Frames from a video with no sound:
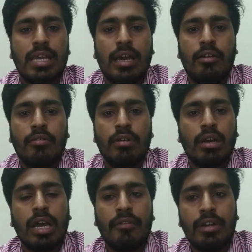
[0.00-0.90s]

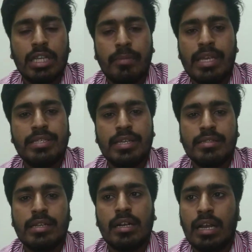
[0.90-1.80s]
have covered the
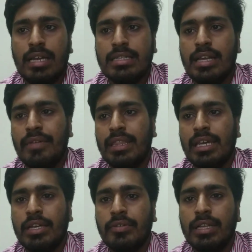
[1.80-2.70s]
basics in class 11th
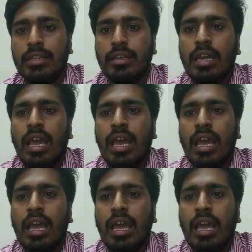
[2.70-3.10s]
and 12th.